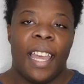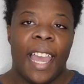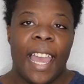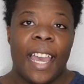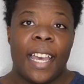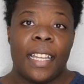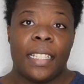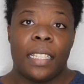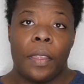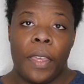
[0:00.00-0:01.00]

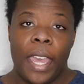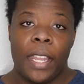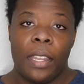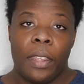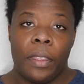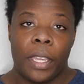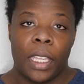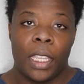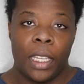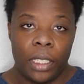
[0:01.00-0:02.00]
and then the
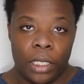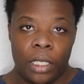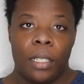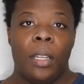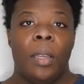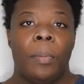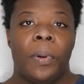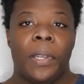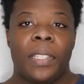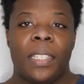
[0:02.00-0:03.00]
killer
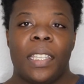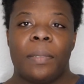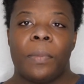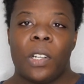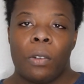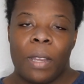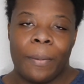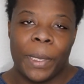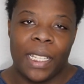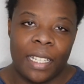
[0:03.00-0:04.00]
puts his murder
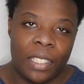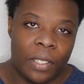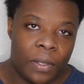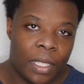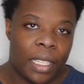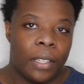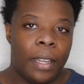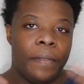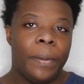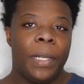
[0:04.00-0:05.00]
weapon that he's used to kill
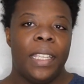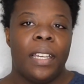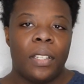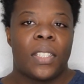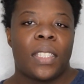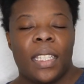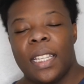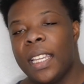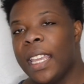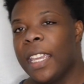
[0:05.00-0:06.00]
everybody else
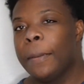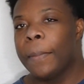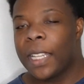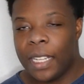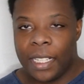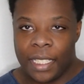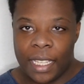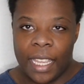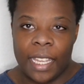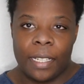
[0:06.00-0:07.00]
in Makani's
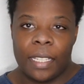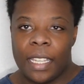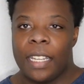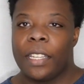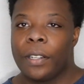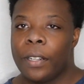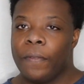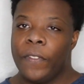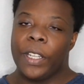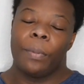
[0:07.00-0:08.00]
hand, getting her
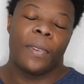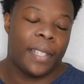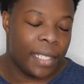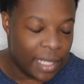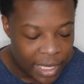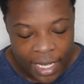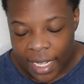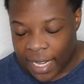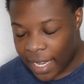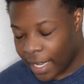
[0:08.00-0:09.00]
fingerprints and
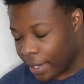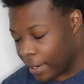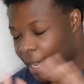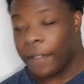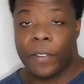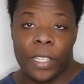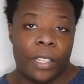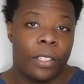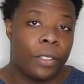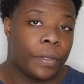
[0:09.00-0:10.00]
DNA and everything
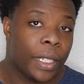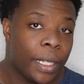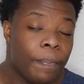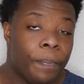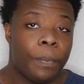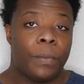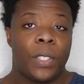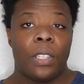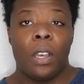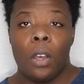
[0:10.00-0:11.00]
all over it.
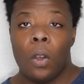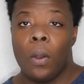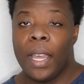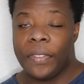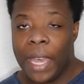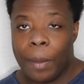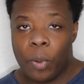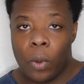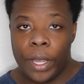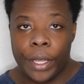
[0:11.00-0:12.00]
So at
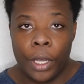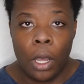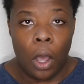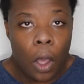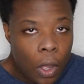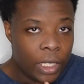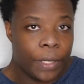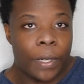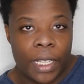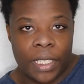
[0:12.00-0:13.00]
that point,
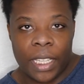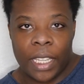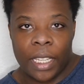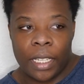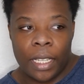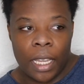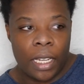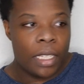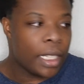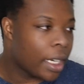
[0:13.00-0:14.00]
Ollie runs in
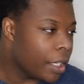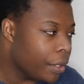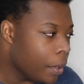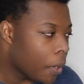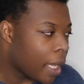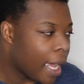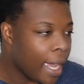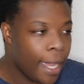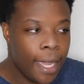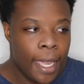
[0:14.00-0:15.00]
and he's like, "Are you
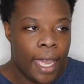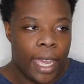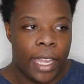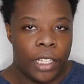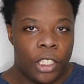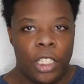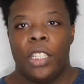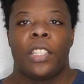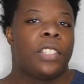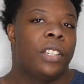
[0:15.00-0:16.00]
okay?" And she
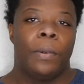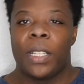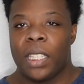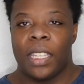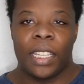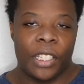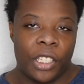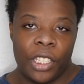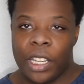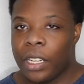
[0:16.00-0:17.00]
doesn't know what to think because
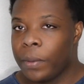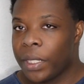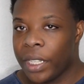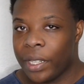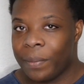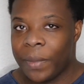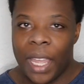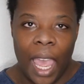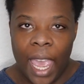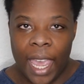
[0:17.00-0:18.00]
she thought it was him.
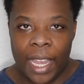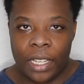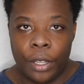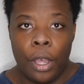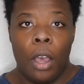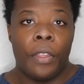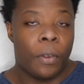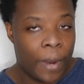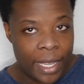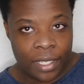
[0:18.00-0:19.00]
And
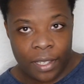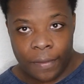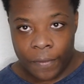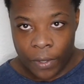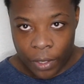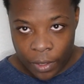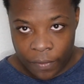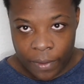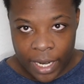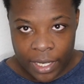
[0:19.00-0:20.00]
the rest of her
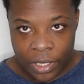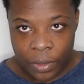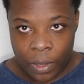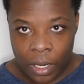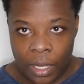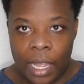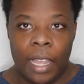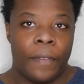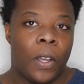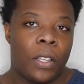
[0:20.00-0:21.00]
friends who are
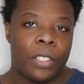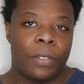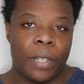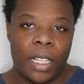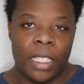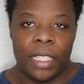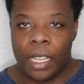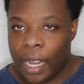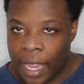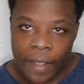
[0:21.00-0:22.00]
alive also run in,
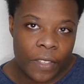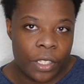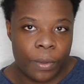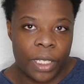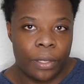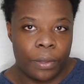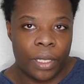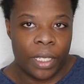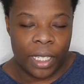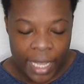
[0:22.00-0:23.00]
and they have this
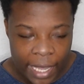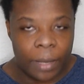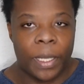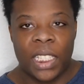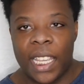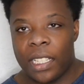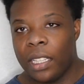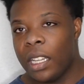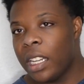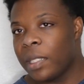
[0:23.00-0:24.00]
reunion, and Caleb gets taken
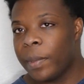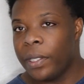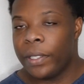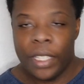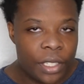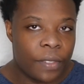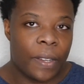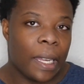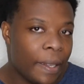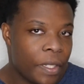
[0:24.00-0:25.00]
to the hospital. He
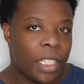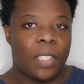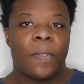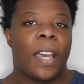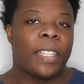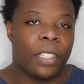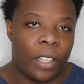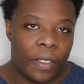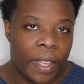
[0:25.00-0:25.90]
survived and he's fine and all